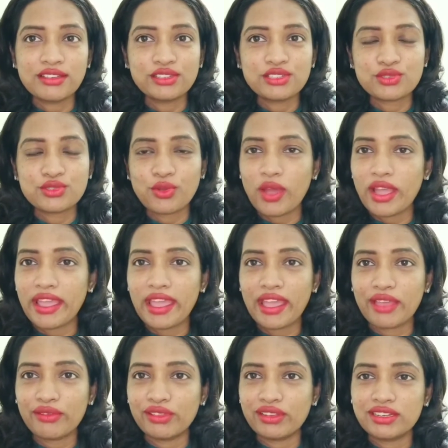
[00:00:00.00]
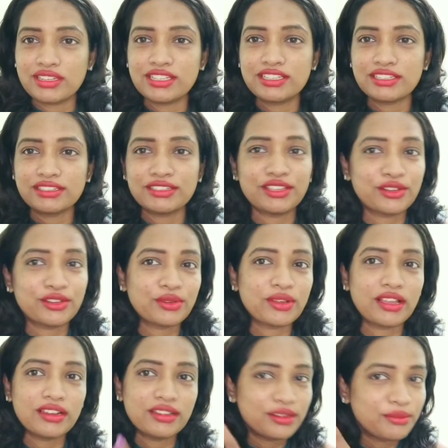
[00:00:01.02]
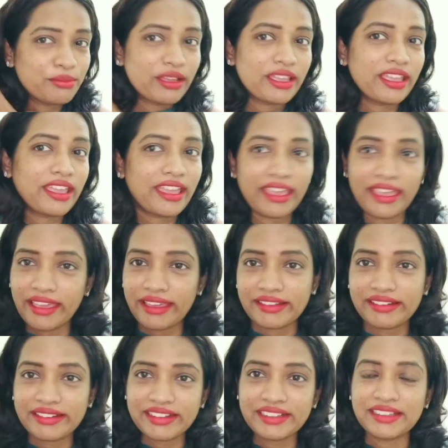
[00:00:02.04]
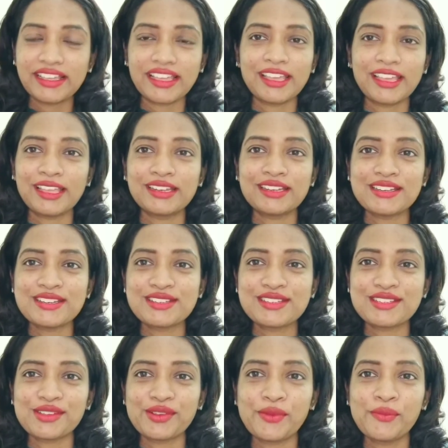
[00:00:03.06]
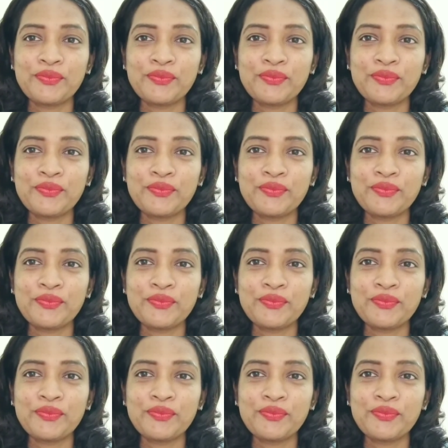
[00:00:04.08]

so i haven't you know colored my hair and uh,